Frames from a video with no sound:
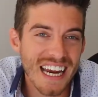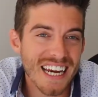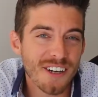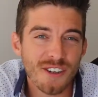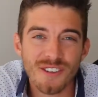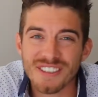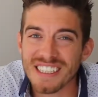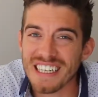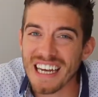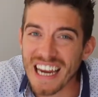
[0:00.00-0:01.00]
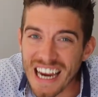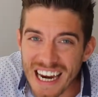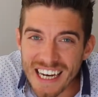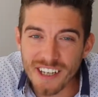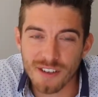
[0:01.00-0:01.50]
acres and
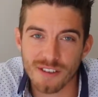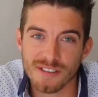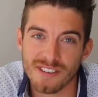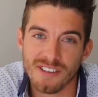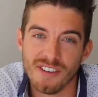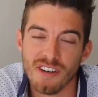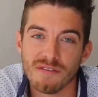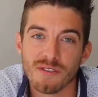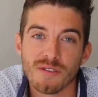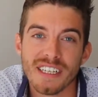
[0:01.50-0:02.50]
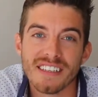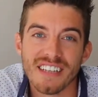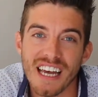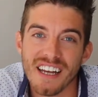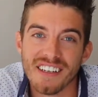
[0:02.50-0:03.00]
acres of
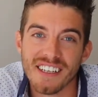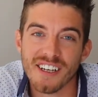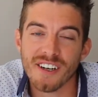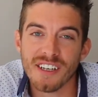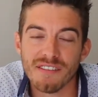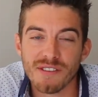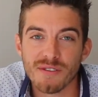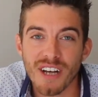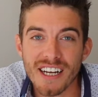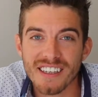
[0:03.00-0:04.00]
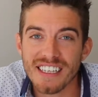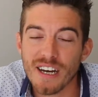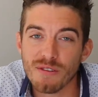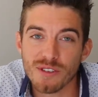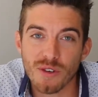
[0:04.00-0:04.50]
Greenland here. If you like the
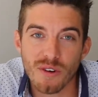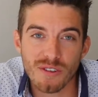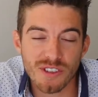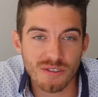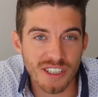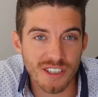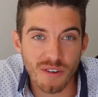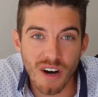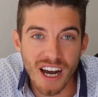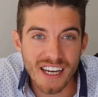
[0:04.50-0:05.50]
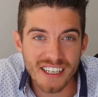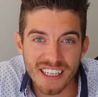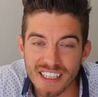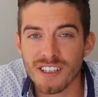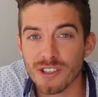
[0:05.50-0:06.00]
outdoors, you can go
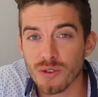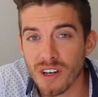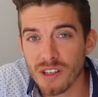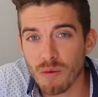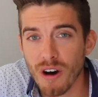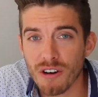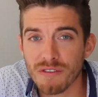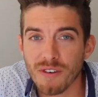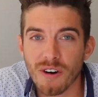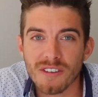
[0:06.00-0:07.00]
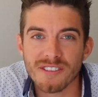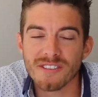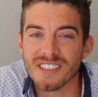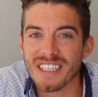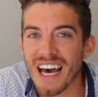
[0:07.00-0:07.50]
hiking, enjoy the waterfalls.
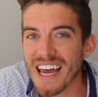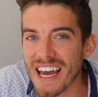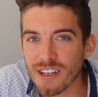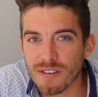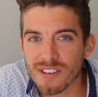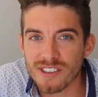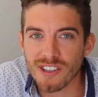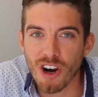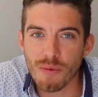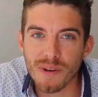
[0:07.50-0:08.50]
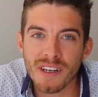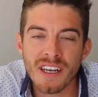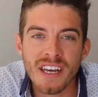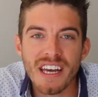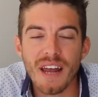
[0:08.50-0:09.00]
There's the Niagara
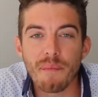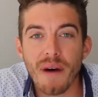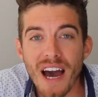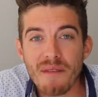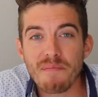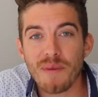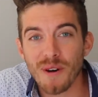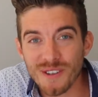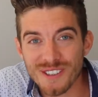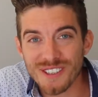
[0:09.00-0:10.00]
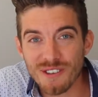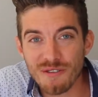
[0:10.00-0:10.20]
Escarpment, and my personal